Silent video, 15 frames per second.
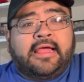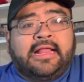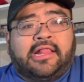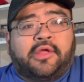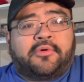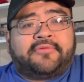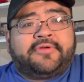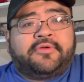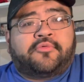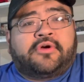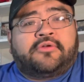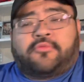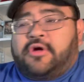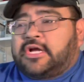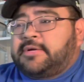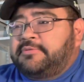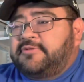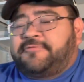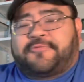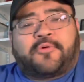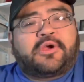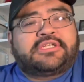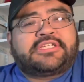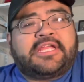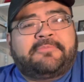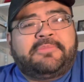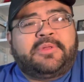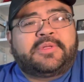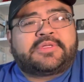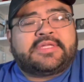Hello, everyone. Welcome to 4J
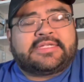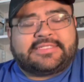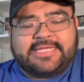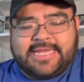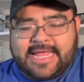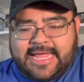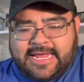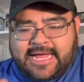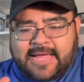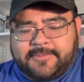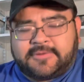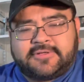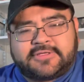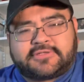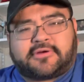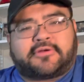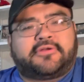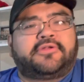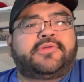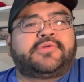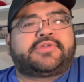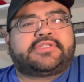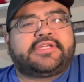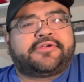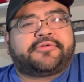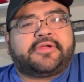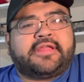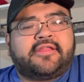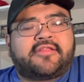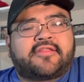Music. Today, I'm going to start a new
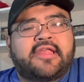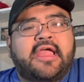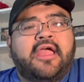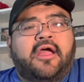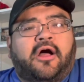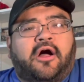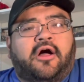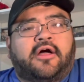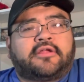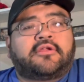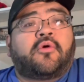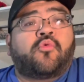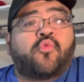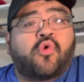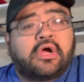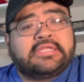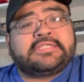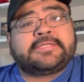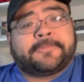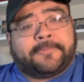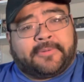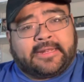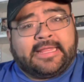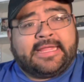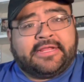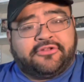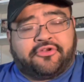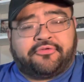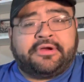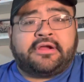series on what to
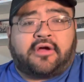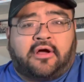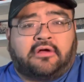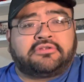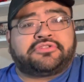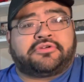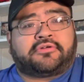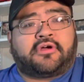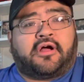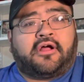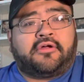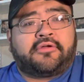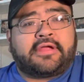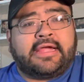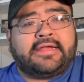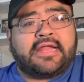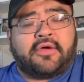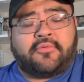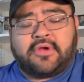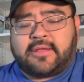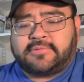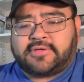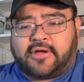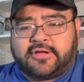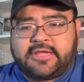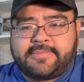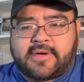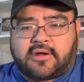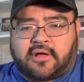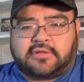play during altar call. Okay, now when I'm talking
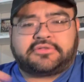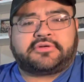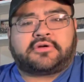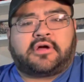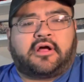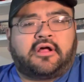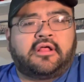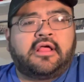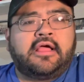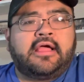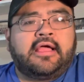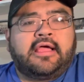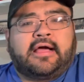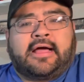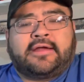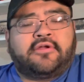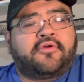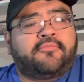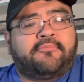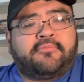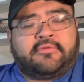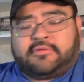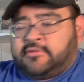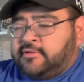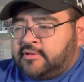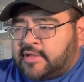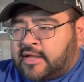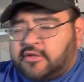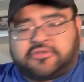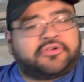about altar call, I know a
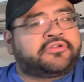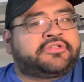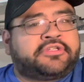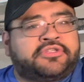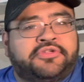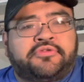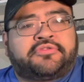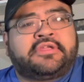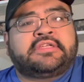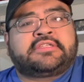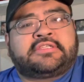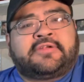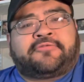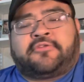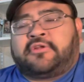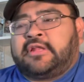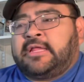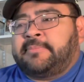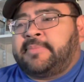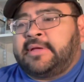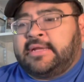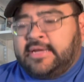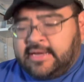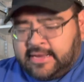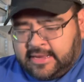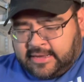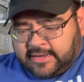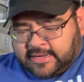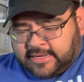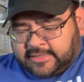lot of churches do things differently, but
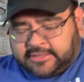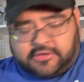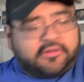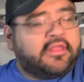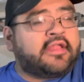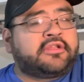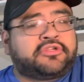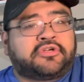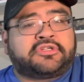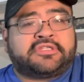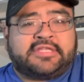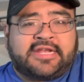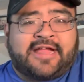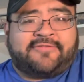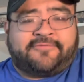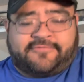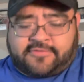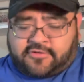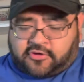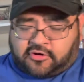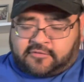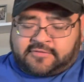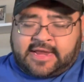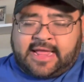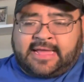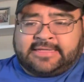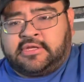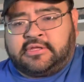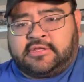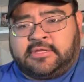uh, you know, a lot of churches that I've served
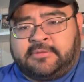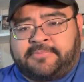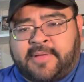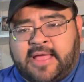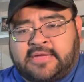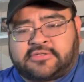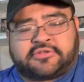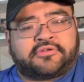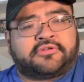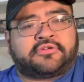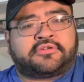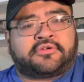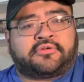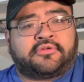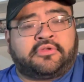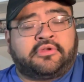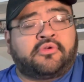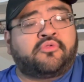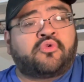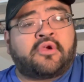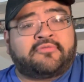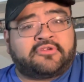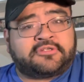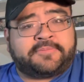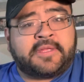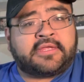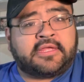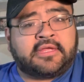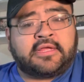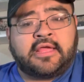at, the pastors or you know whoever's
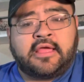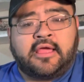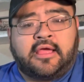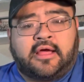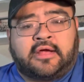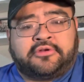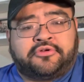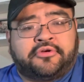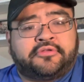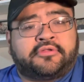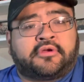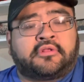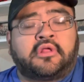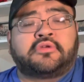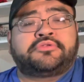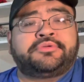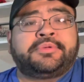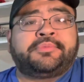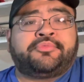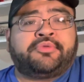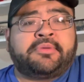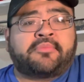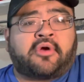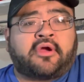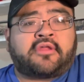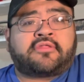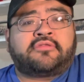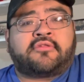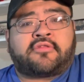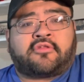speaking uh, during their closing
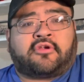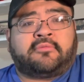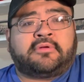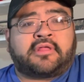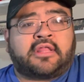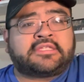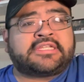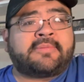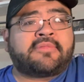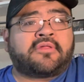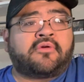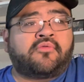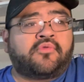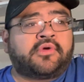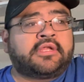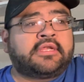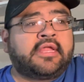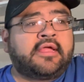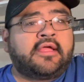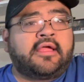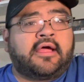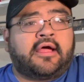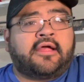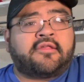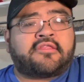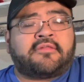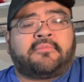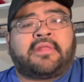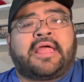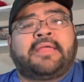remarks in the sermon, a lot of times they'll want uh,
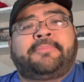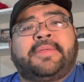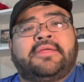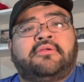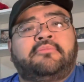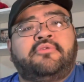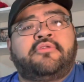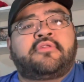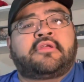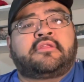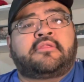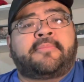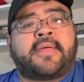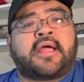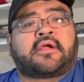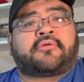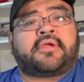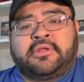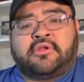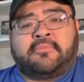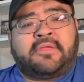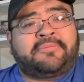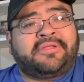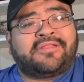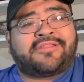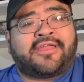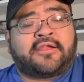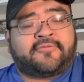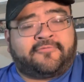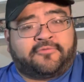some light panel music in the background. You know, maybe it's
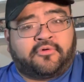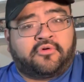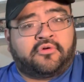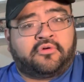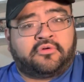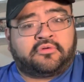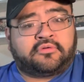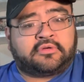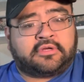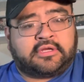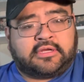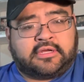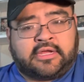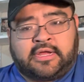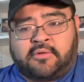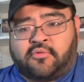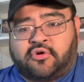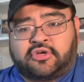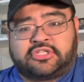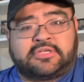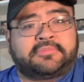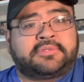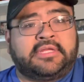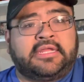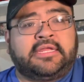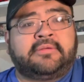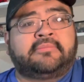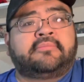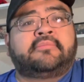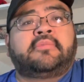not a full uh, worship
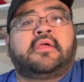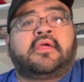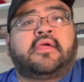team